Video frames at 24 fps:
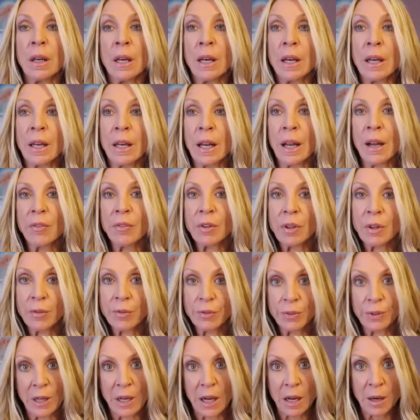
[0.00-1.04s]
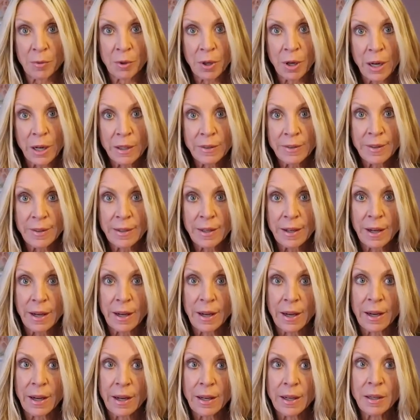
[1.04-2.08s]
And I have to go for an MRI
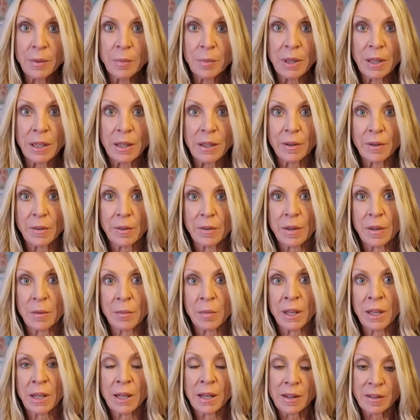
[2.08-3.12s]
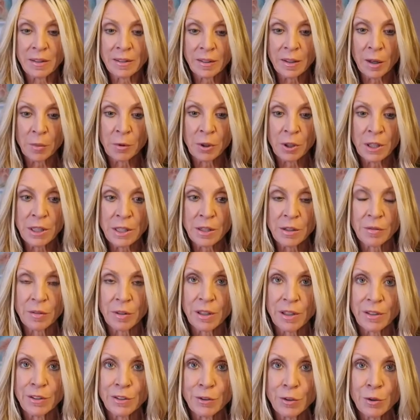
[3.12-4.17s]
today because in the beginning of the summer I did a
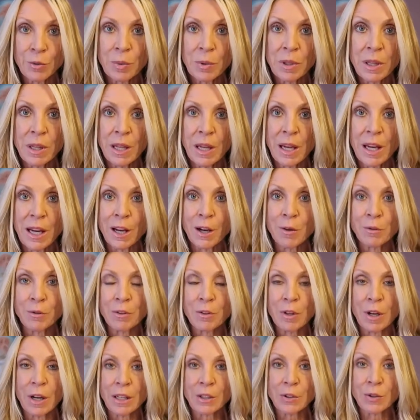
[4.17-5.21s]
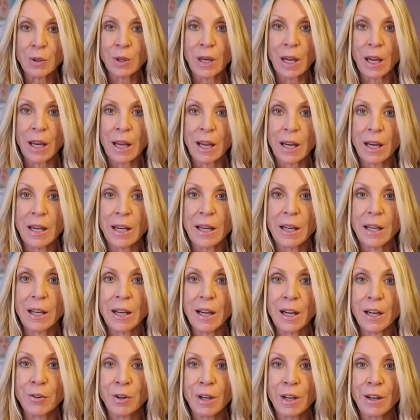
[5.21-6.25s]
really stupid thing. I was trying to get
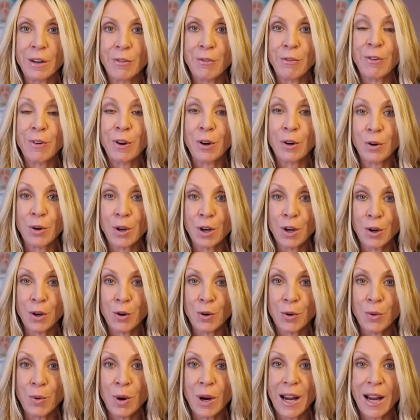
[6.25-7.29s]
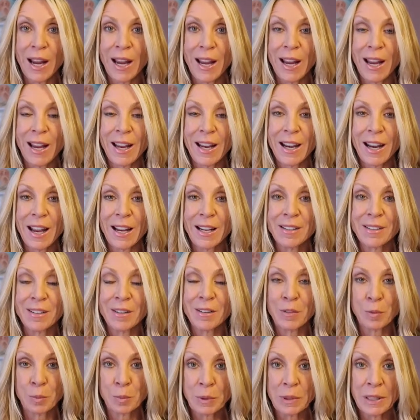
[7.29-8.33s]
a great photo and I did
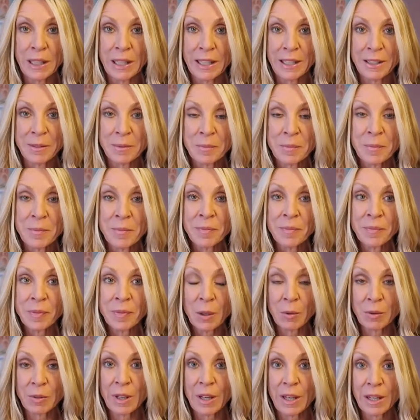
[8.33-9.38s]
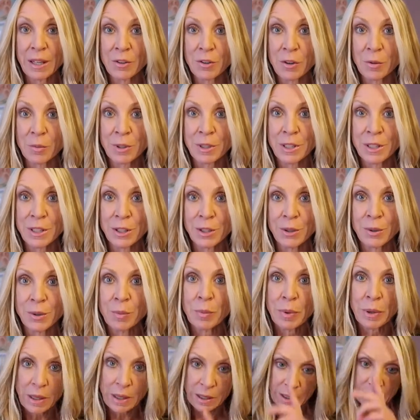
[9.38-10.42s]
a split, which I can normally
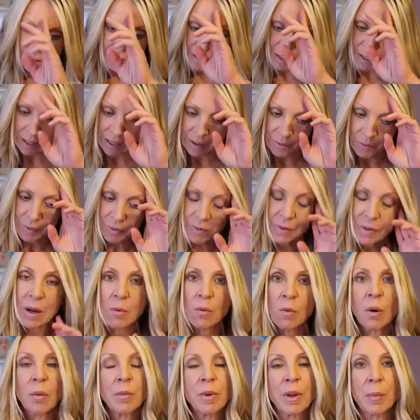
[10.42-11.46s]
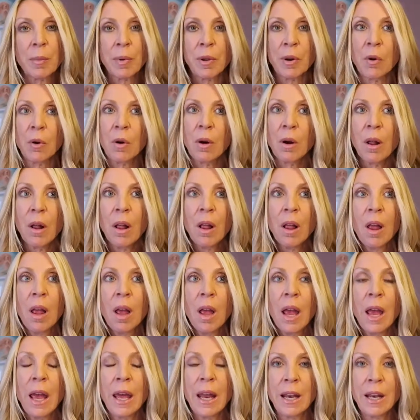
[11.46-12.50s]
do, but I was not warmed up at all,
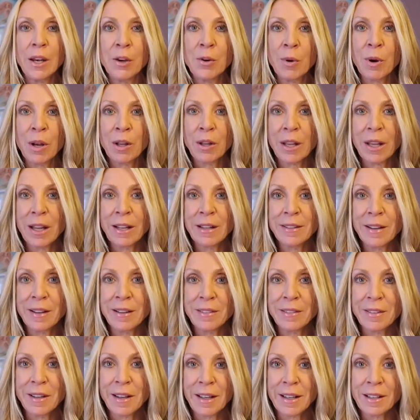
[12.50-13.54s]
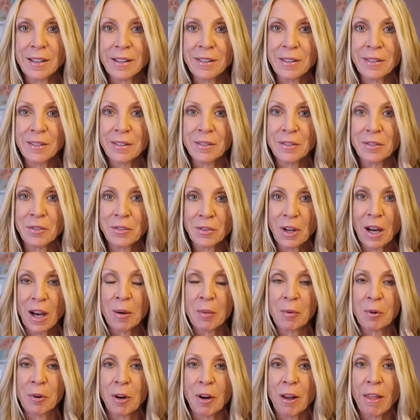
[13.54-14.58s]
and I knew I only had 10 seconds
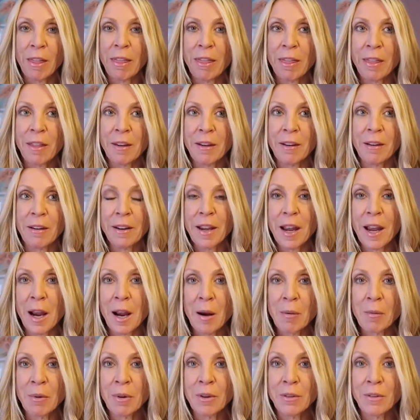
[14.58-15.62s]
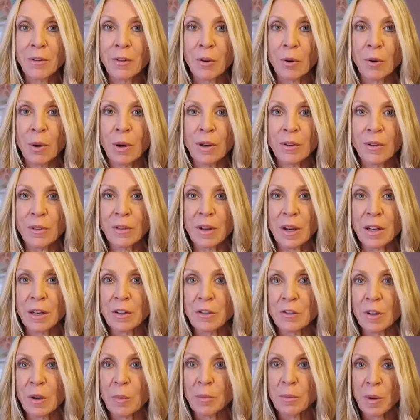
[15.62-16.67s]
timer on the camera, so I just kind
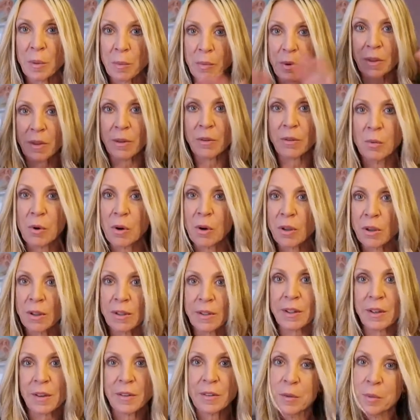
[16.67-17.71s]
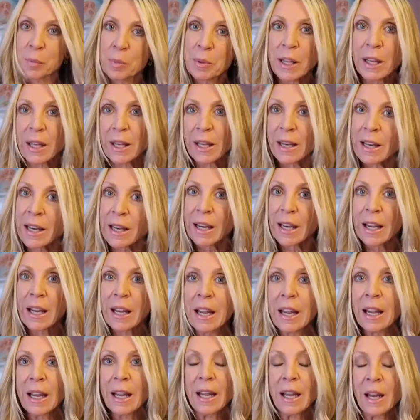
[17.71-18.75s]
of jumped up on this wall and did a split and
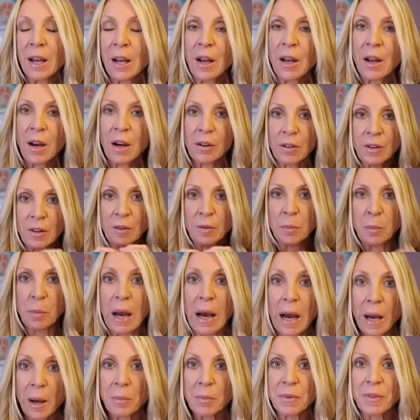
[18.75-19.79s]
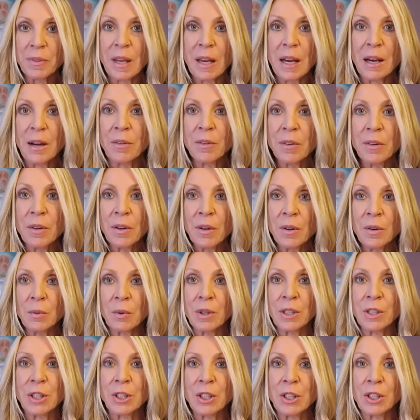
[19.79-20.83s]
heard this pop sound,
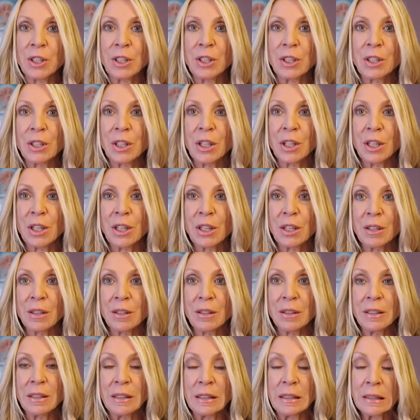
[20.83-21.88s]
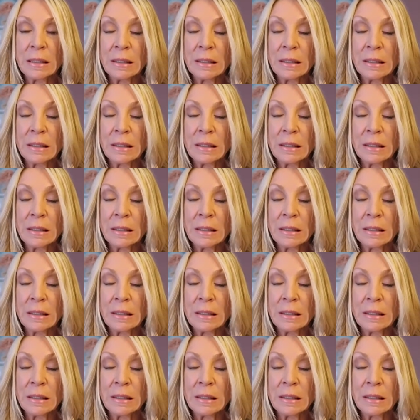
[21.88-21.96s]
which I